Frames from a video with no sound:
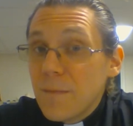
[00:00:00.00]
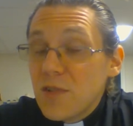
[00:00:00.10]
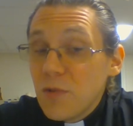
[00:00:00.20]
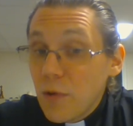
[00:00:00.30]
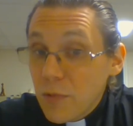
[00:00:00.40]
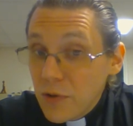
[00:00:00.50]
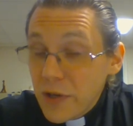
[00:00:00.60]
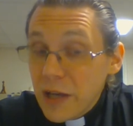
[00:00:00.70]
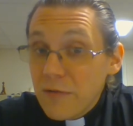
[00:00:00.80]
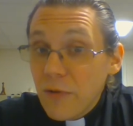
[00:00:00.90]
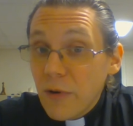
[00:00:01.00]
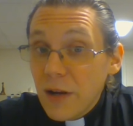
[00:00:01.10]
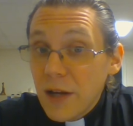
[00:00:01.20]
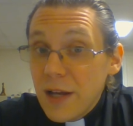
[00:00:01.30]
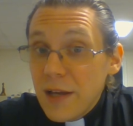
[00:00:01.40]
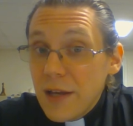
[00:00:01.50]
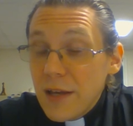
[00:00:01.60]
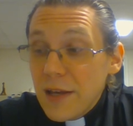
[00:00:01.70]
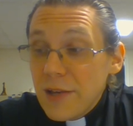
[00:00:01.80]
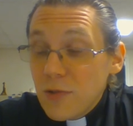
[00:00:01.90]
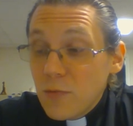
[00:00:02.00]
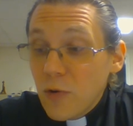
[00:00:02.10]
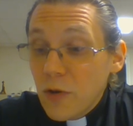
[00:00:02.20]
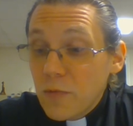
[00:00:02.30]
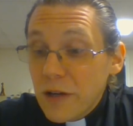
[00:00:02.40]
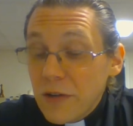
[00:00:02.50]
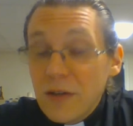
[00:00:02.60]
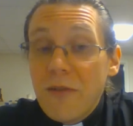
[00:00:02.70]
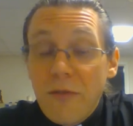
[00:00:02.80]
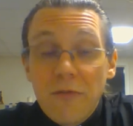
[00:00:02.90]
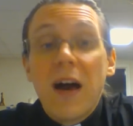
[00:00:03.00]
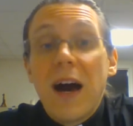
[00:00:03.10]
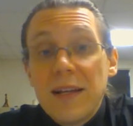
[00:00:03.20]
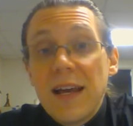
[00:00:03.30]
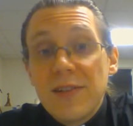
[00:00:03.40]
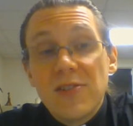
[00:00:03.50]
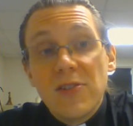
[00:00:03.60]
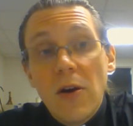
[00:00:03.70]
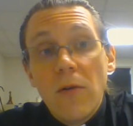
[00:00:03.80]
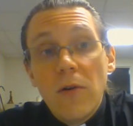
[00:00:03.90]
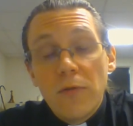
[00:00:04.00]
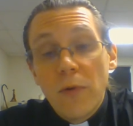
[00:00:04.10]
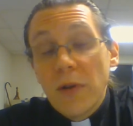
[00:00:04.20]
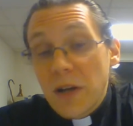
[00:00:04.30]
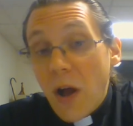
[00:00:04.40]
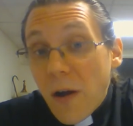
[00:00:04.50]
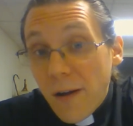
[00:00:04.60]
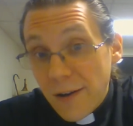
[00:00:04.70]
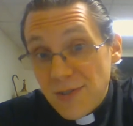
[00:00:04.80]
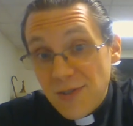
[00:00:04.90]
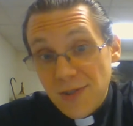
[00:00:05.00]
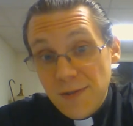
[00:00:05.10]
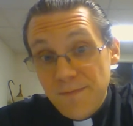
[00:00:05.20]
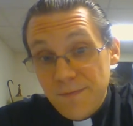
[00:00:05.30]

So what we're looking for is a world where the love of God has so grown in our hearts